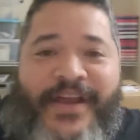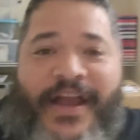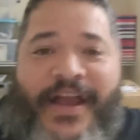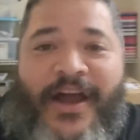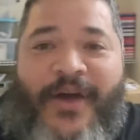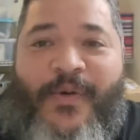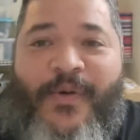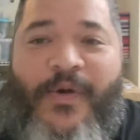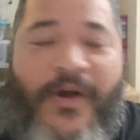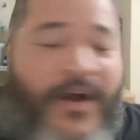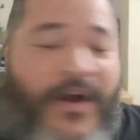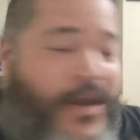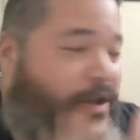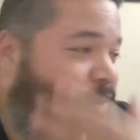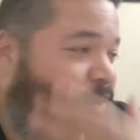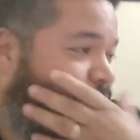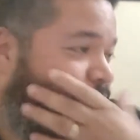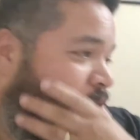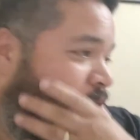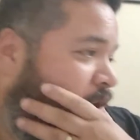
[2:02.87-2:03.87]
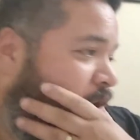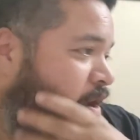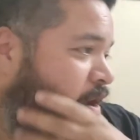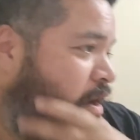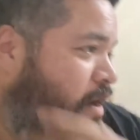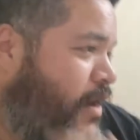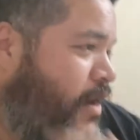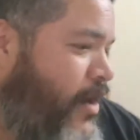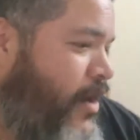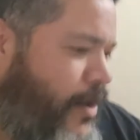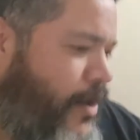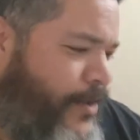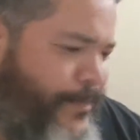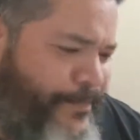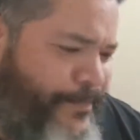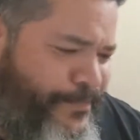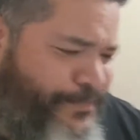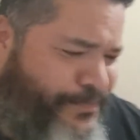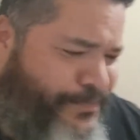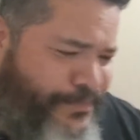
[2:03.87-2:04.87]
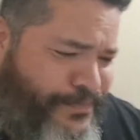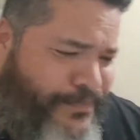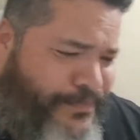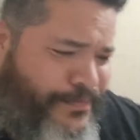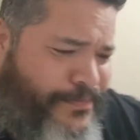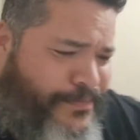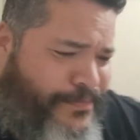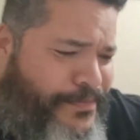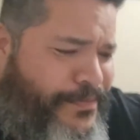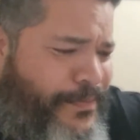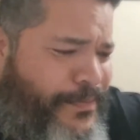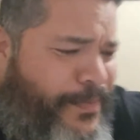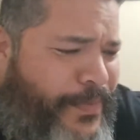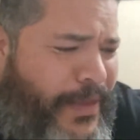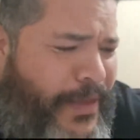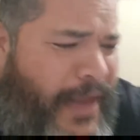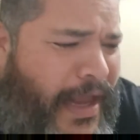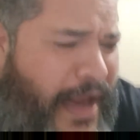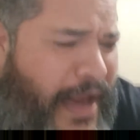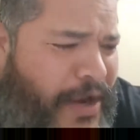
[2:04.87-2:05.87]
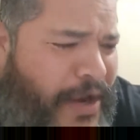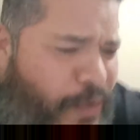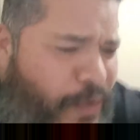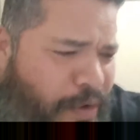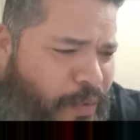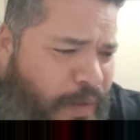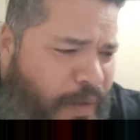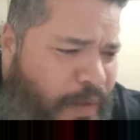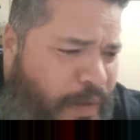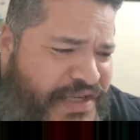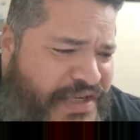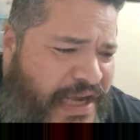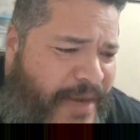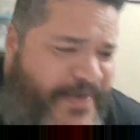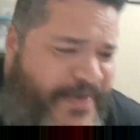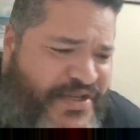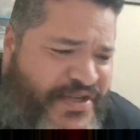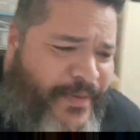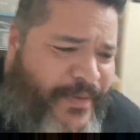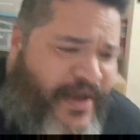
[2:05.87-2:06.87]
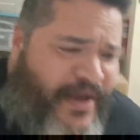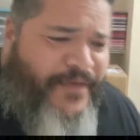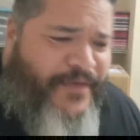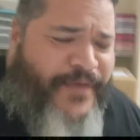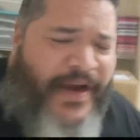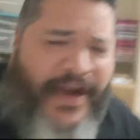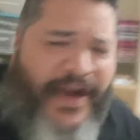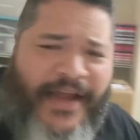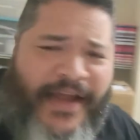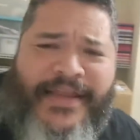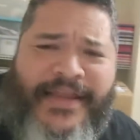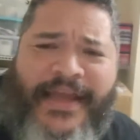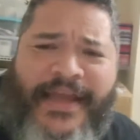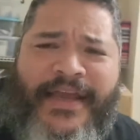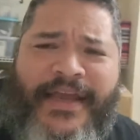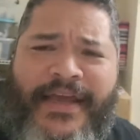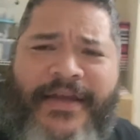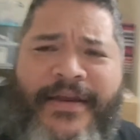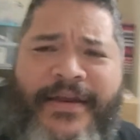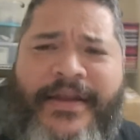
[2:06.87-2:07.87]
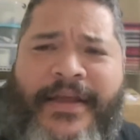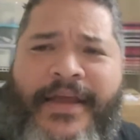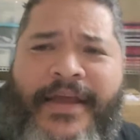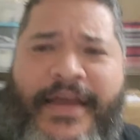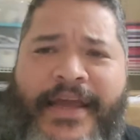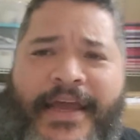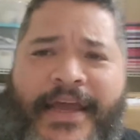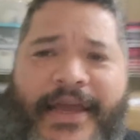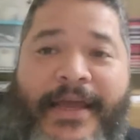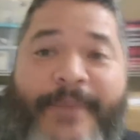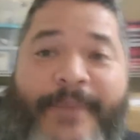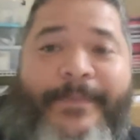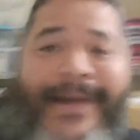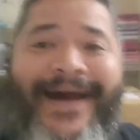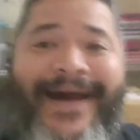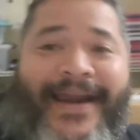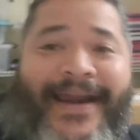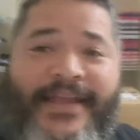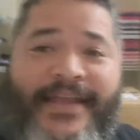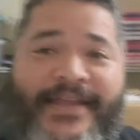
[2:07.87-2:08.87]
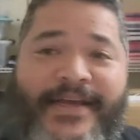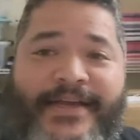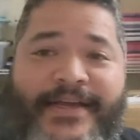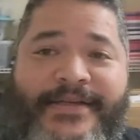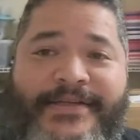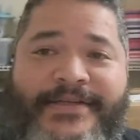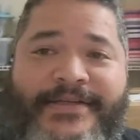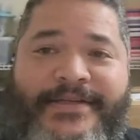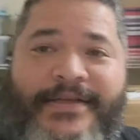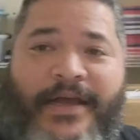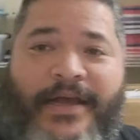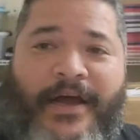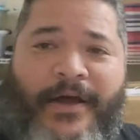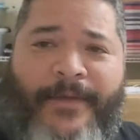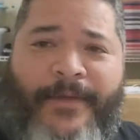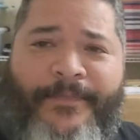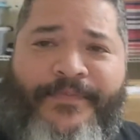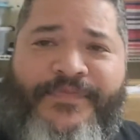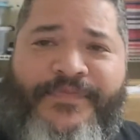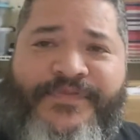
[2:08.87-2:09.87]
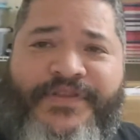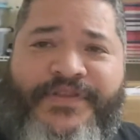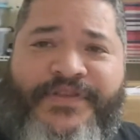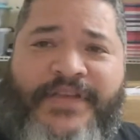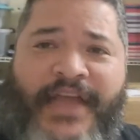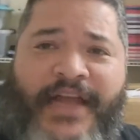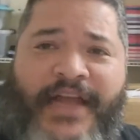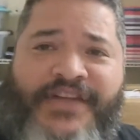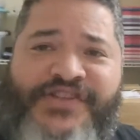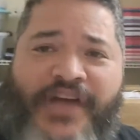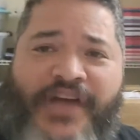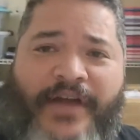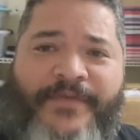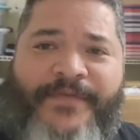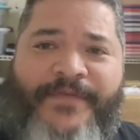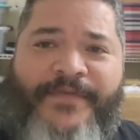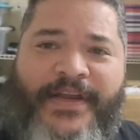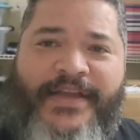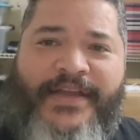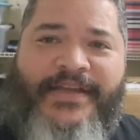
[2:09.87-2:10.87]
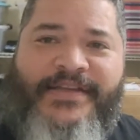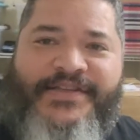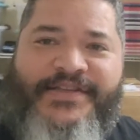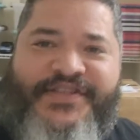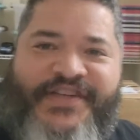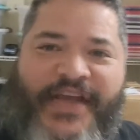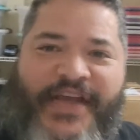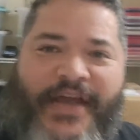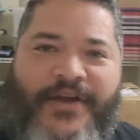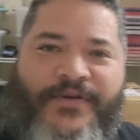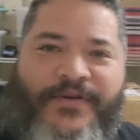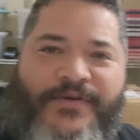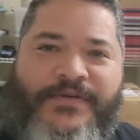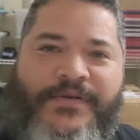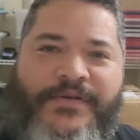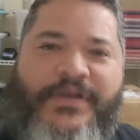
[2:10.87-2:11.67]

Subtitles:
How are you? Um, I know in one time, as a matter of fact, I think in Marita's and John Feely's channel,